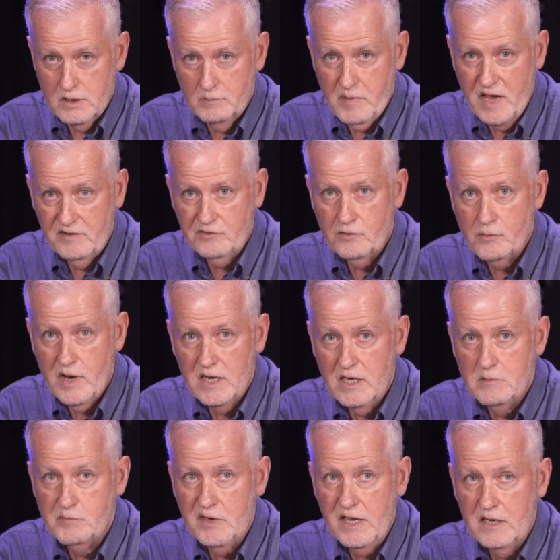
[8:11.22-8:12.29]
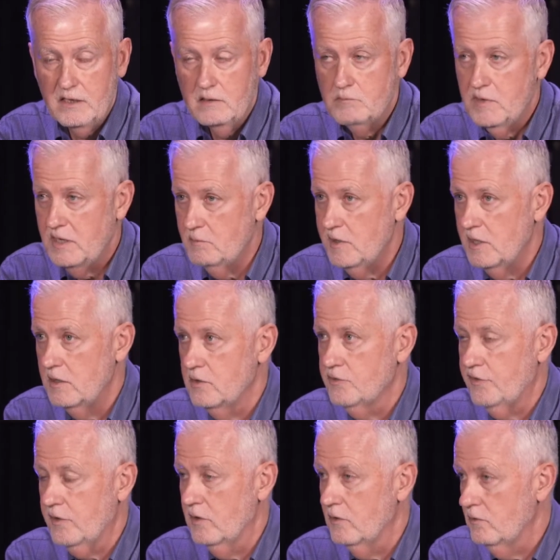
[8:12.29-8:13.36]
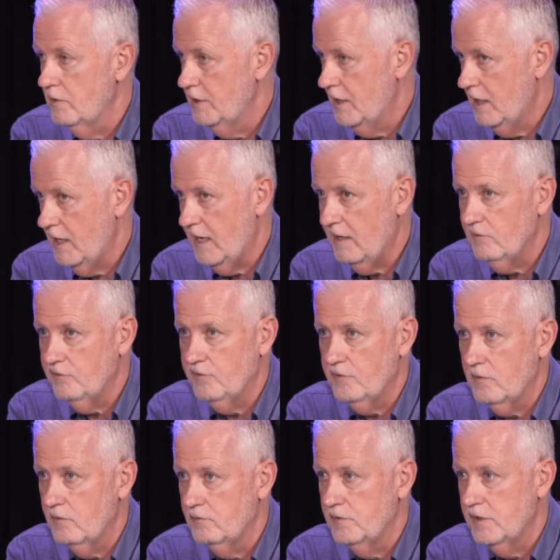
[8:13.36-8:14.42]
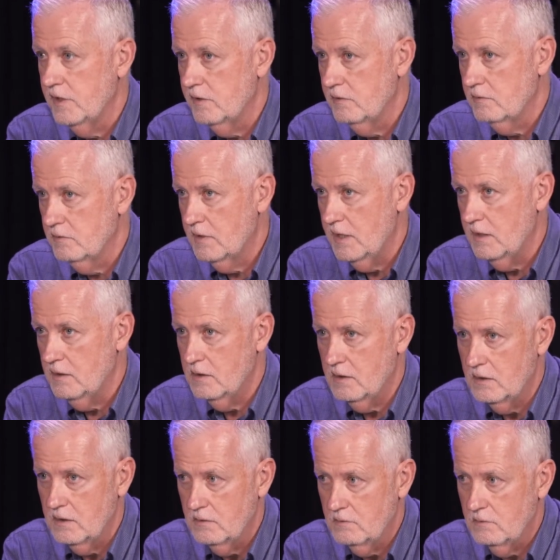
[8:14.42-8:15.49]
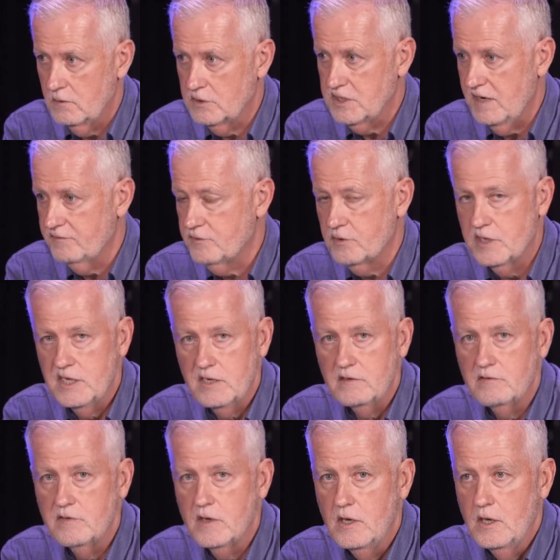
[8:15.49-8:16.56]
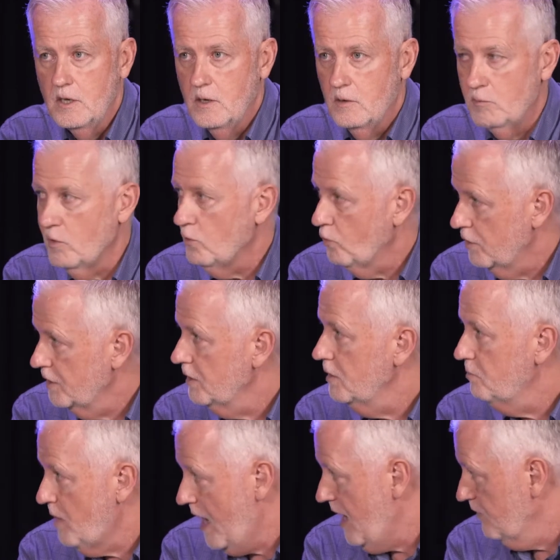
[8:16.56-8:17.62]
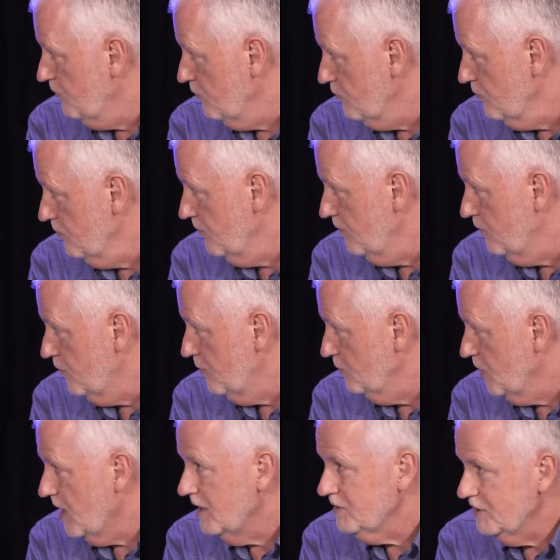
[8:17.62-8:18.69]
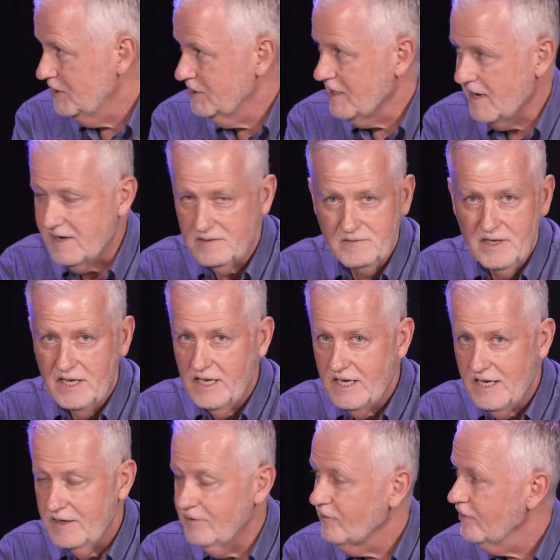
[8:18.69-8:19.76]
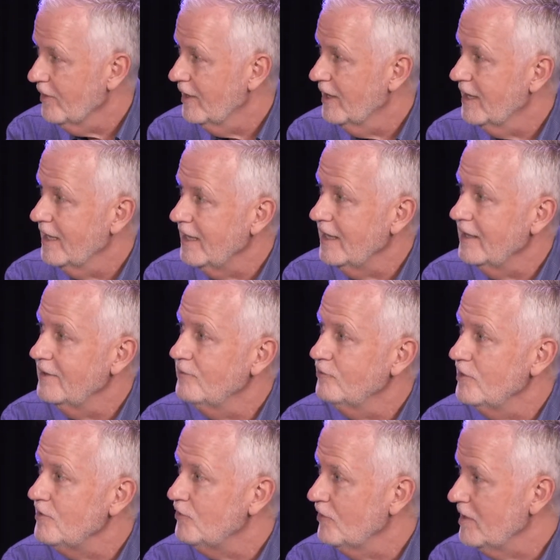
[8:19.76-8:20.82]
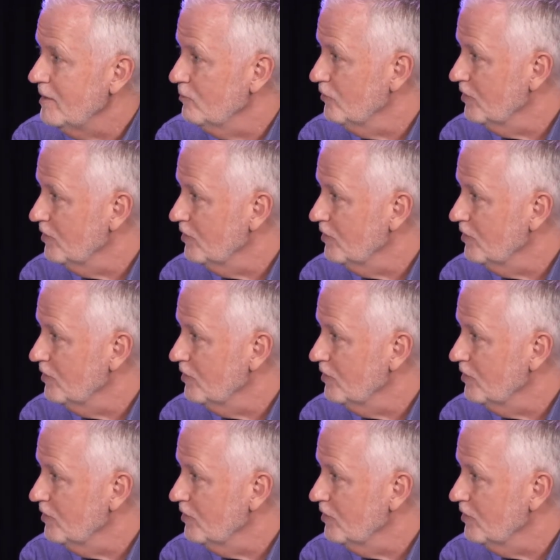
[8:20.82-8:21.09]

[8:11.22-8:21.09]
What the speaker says: the Pastor Randy planted many years ago in a house over there that looks after kids. But one of the pastors from Kazakhstan is in TCM